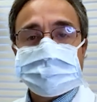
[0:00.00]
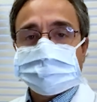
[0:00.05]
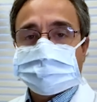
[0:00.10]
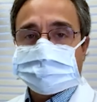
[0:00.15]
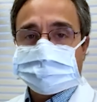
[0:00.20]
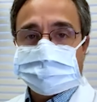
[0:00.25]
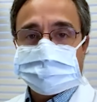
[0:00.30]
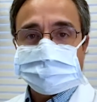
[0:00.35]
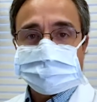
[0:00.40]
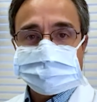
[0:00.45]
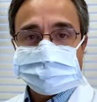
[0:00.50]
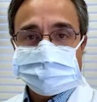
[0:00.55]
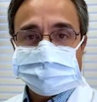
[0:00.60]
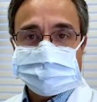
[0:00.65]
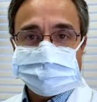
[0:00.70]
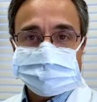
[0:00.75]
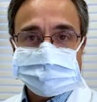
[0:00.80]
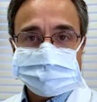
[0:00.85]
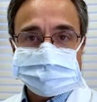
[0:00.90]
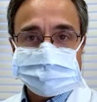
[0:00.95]
without
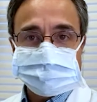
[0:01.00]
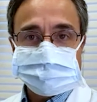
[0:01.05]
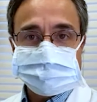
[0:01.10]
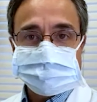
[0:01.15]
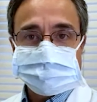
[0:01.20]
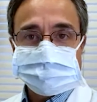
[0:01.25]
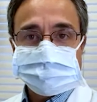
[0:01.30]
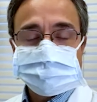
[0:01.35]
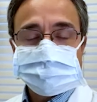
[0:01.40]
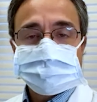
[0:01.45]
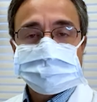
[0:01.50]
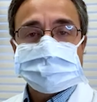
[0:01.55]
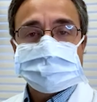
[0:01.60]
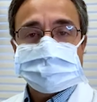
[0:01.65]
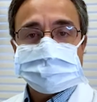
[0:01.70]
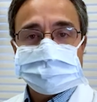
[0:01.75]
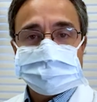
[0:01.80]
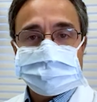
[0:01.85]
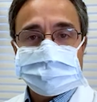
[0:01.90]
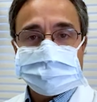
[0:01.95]
leaving a linear
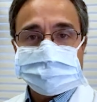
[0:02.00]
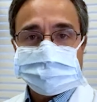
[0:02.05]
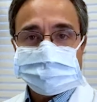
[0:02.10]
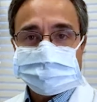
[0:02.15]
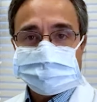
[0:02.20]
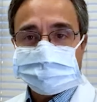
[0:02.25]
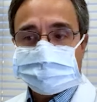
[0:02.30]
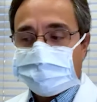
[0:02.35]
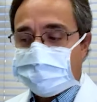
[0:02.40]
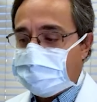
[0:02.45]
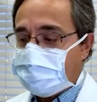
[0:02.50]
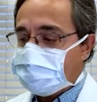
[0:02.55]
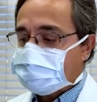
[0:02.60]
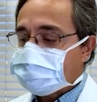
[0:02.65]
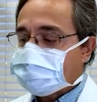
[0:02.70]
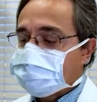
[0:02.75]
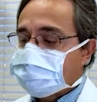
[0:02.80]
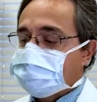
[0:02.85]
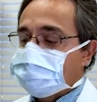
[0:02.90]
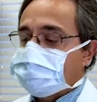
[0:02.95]
line in the back.